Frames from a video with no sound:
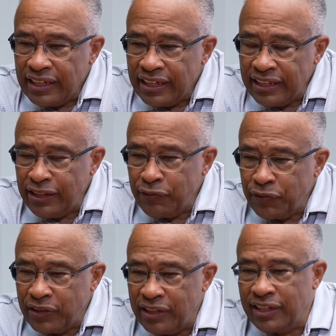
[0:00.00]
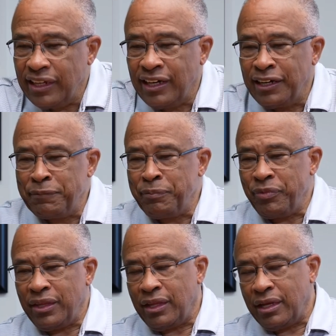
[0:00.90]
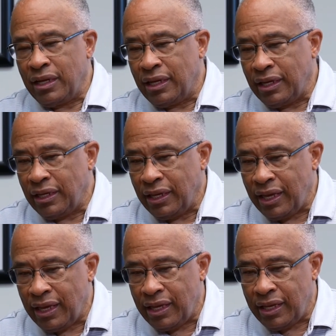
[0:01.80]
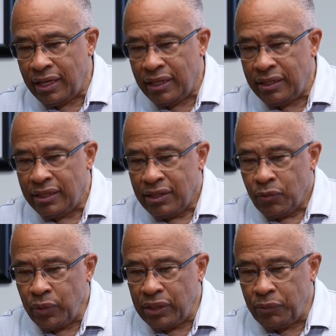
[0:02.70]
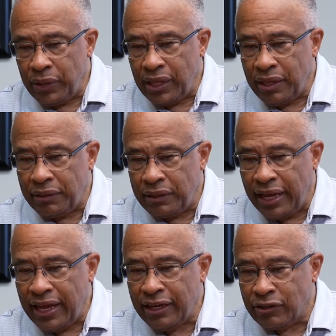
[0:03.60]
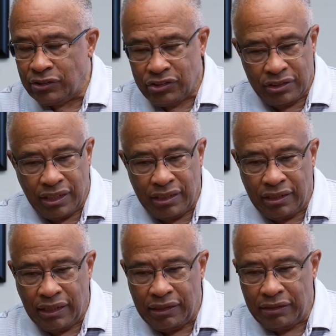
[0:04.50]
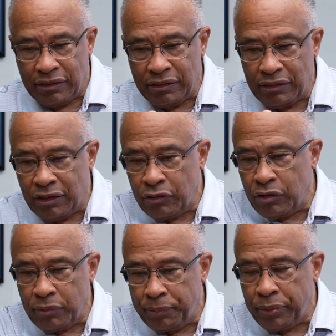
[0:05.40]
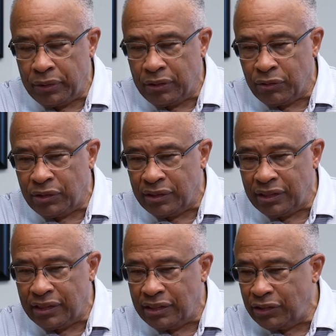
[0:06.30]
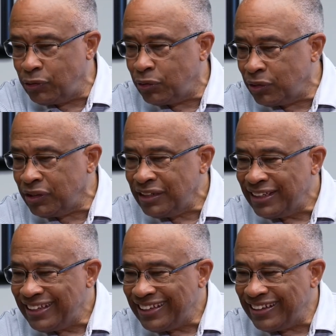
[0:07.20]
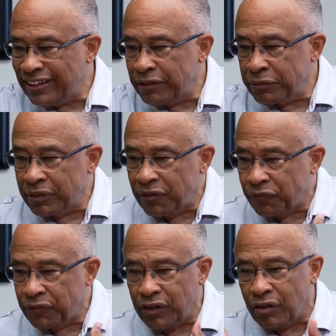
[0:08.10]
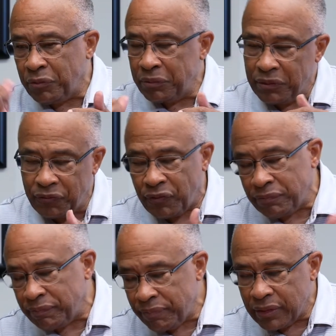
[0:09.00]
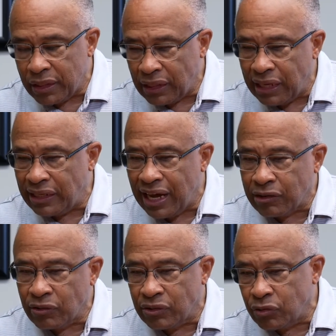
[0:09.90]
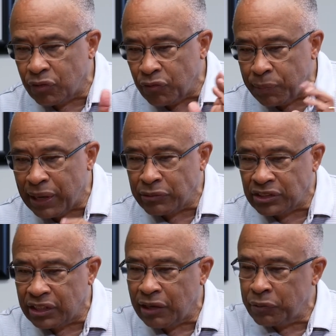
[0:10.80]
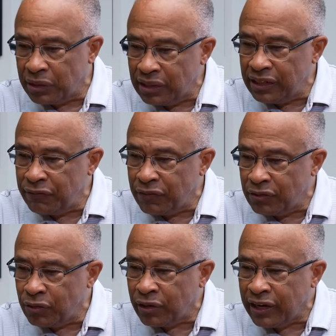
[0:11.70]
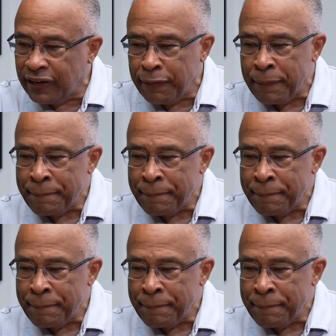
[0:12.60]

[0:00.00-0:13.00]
he even had we had hangers that you put on the door. If I'd knock on the door, if nobody was there, I would leave the door hang.